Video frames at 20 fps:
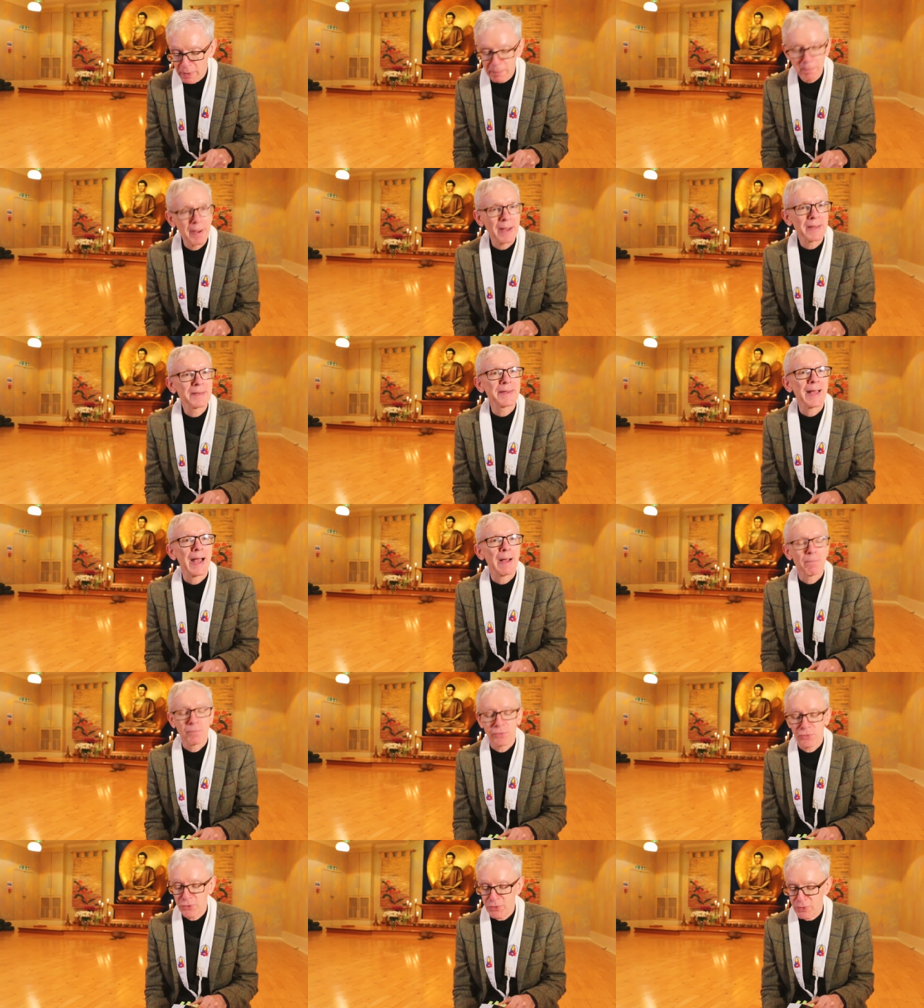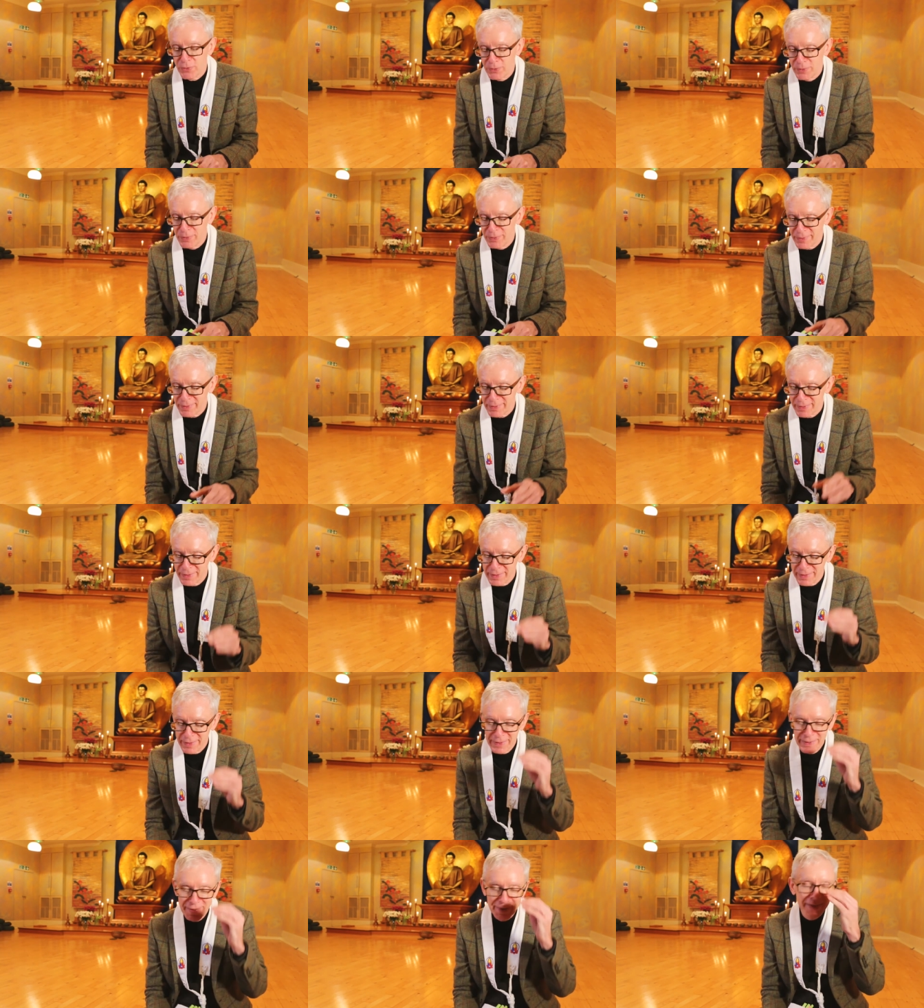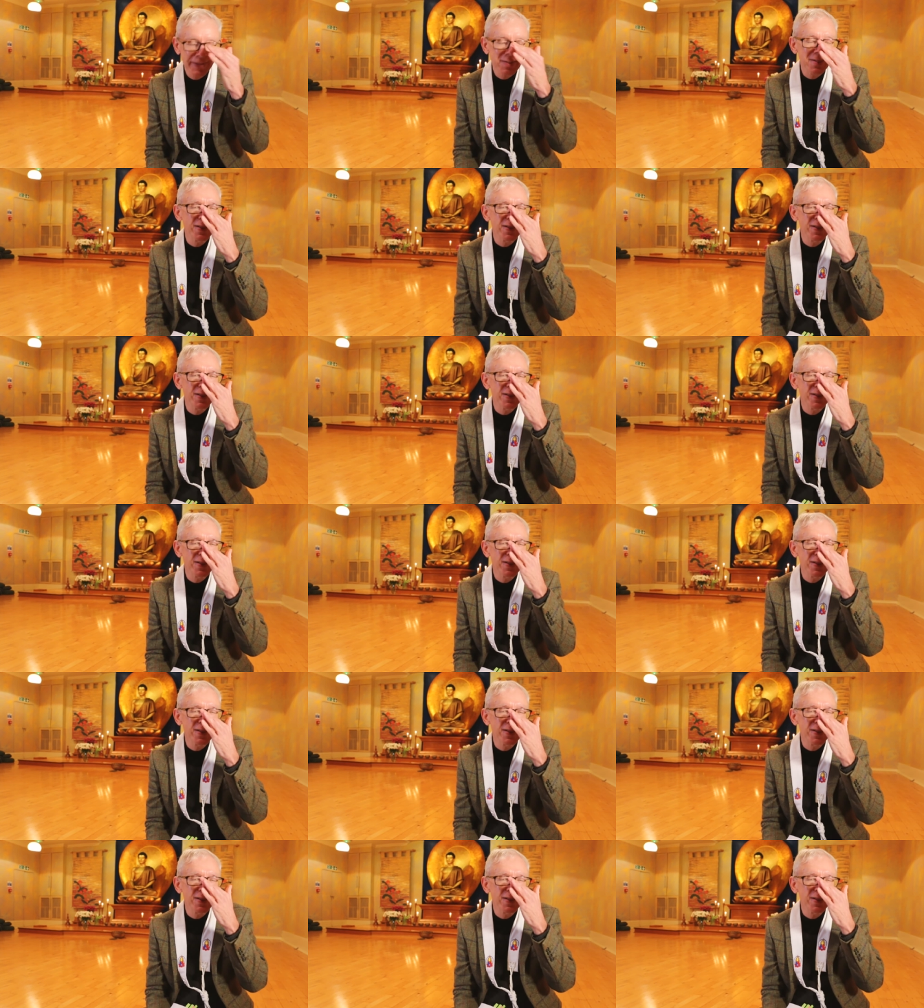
in my tap shoes. This